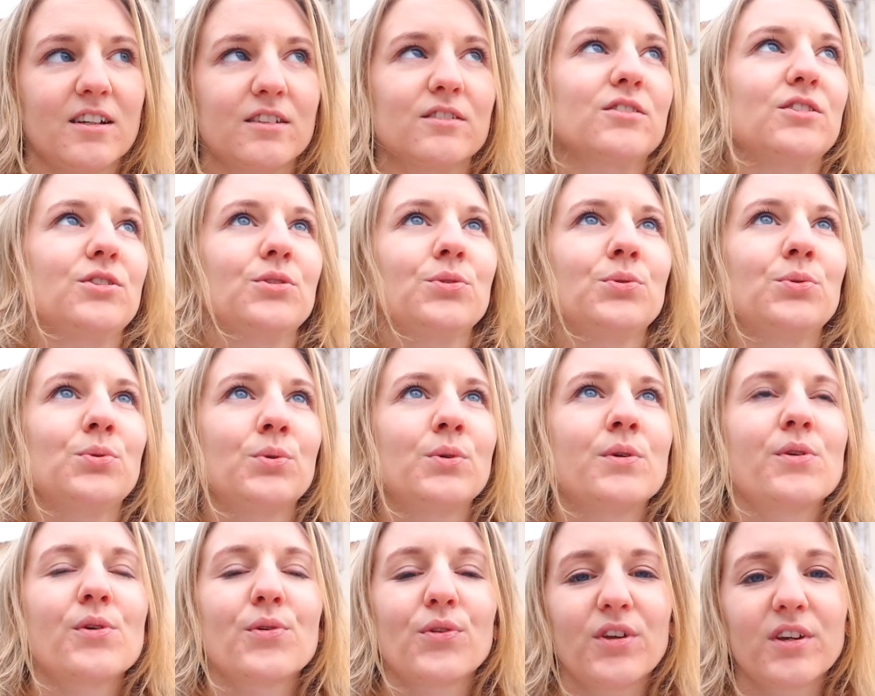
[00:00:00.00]
end
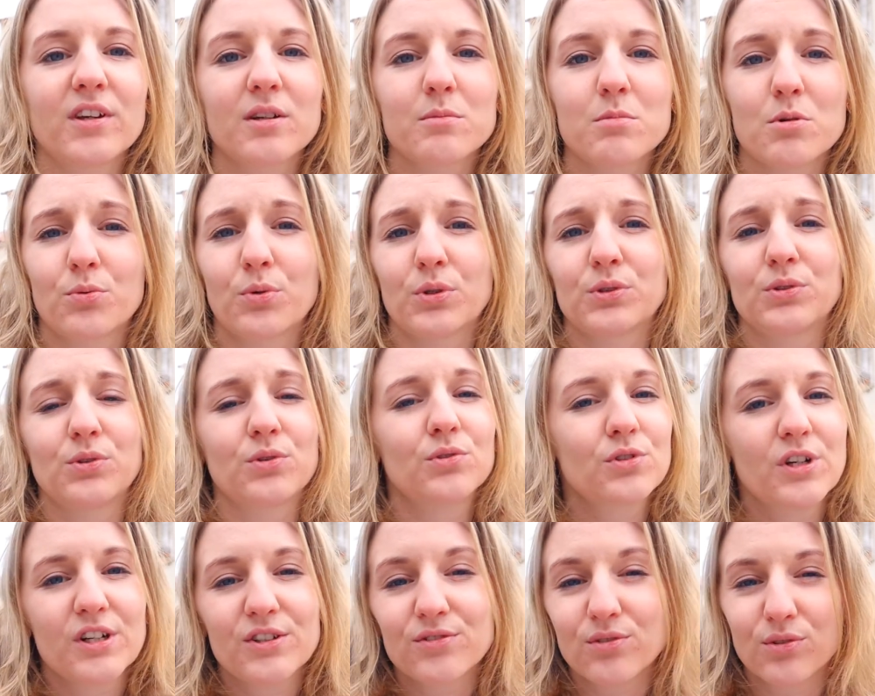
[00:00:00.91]
you you think about what you're
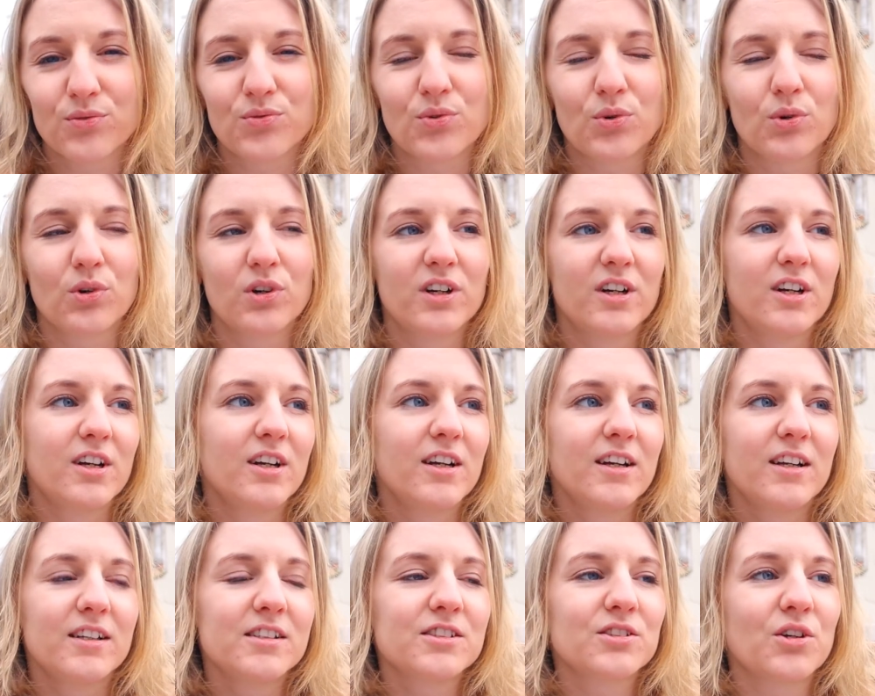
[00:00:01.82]
grateful for
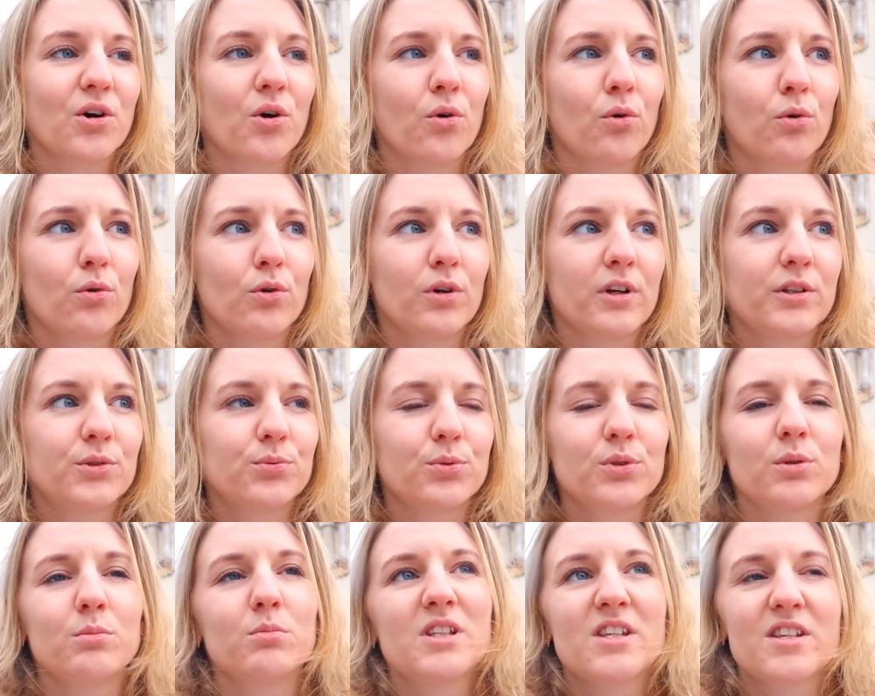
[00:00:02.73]
so it
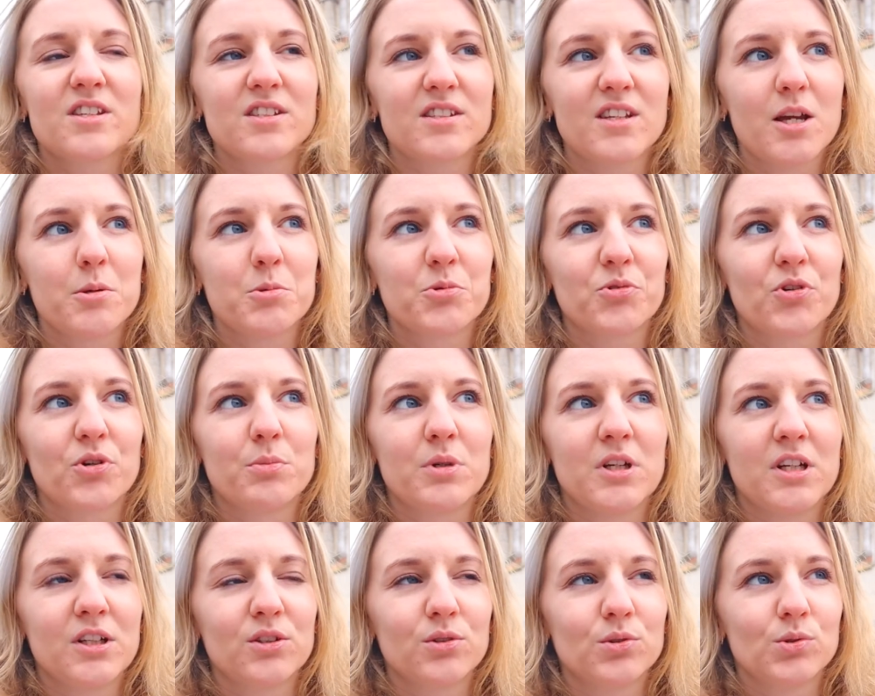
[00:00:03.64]
wouldn't be the same for
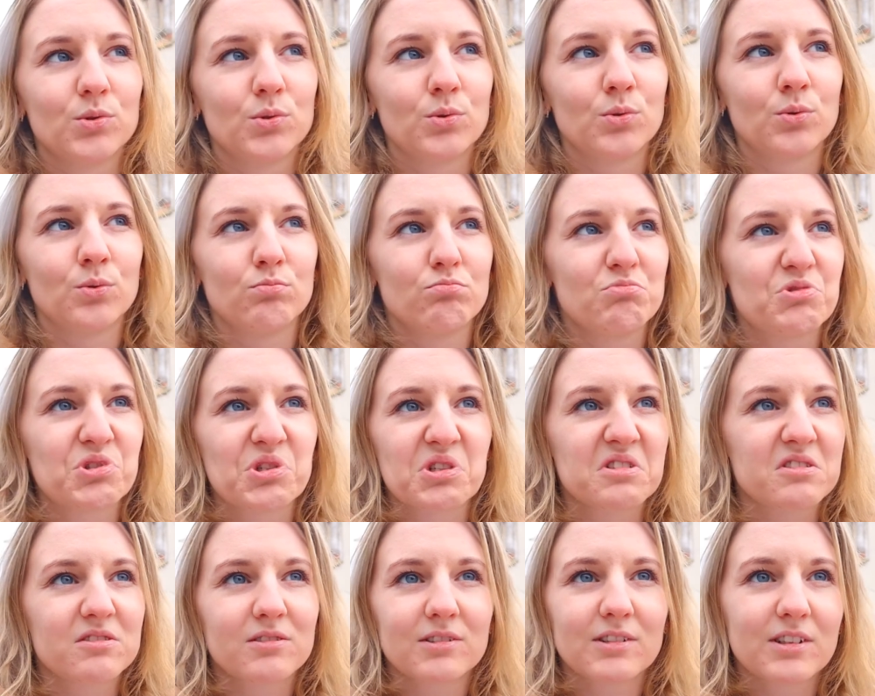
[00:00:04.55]
me to do
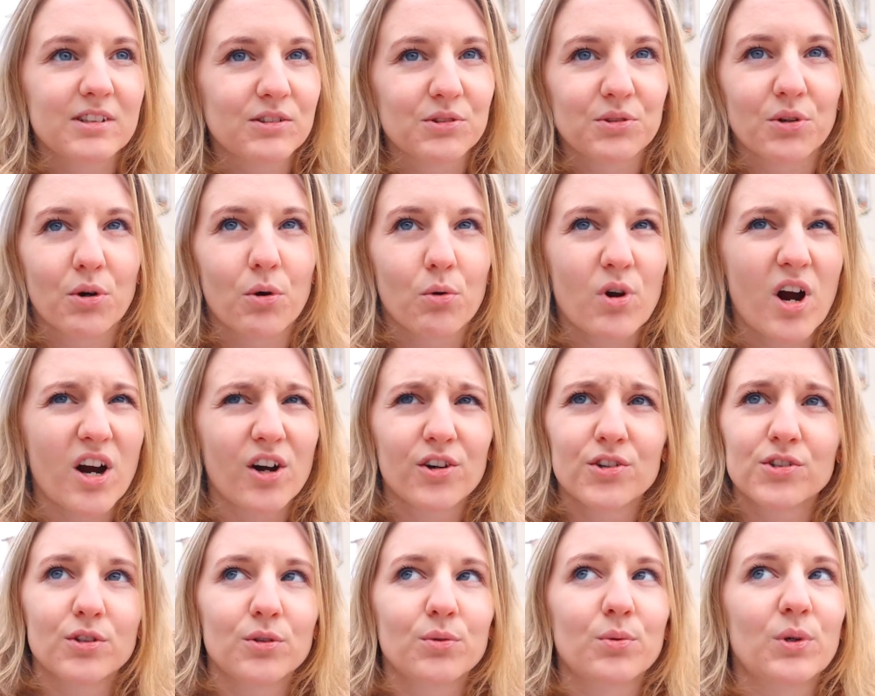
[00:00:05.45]
just you know
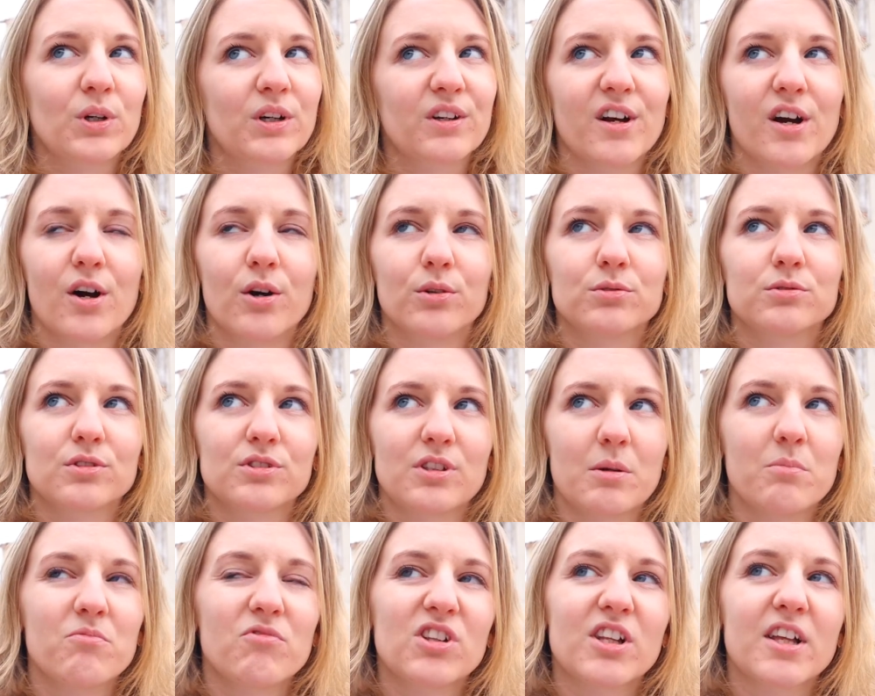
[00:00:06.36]
cardio workout or
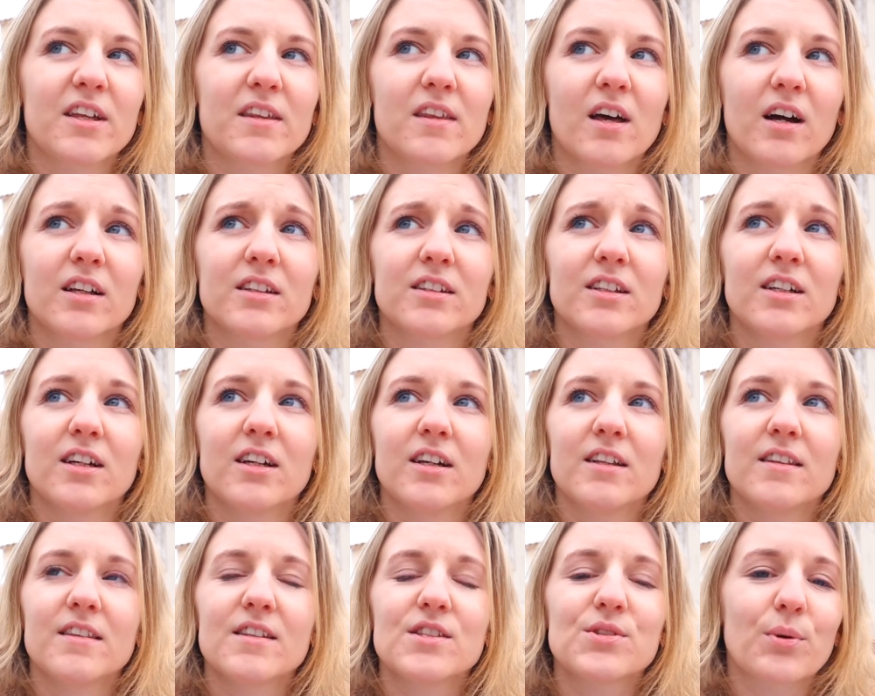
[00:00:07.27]
something like that
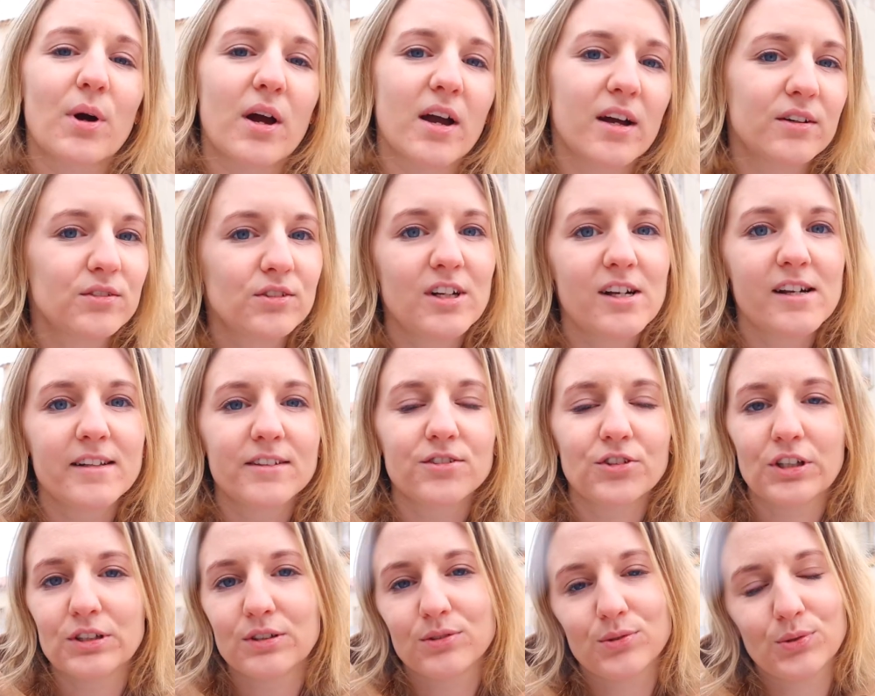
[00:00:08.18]
that's why I really
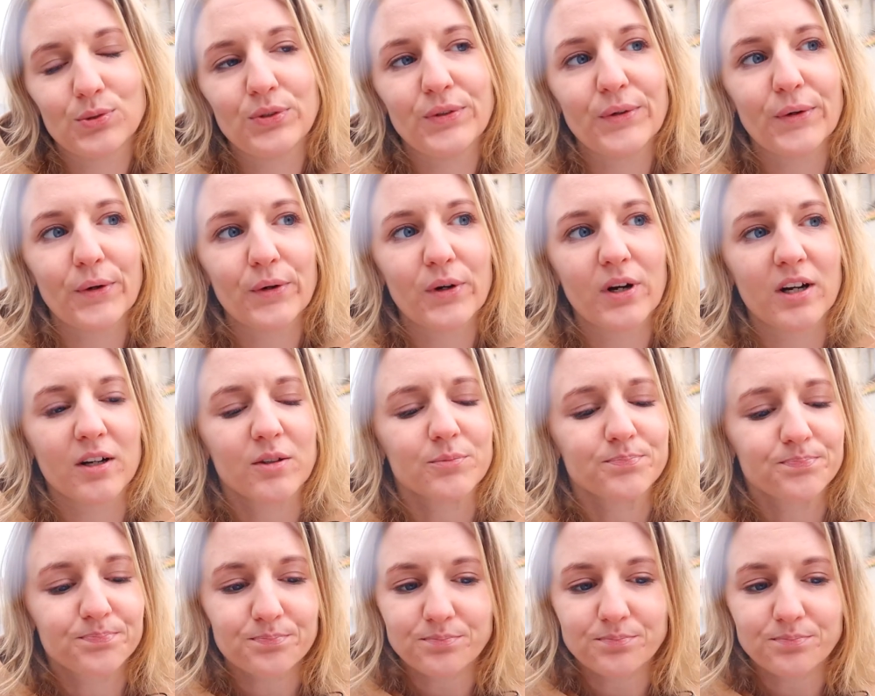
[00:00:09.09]
try to do yoga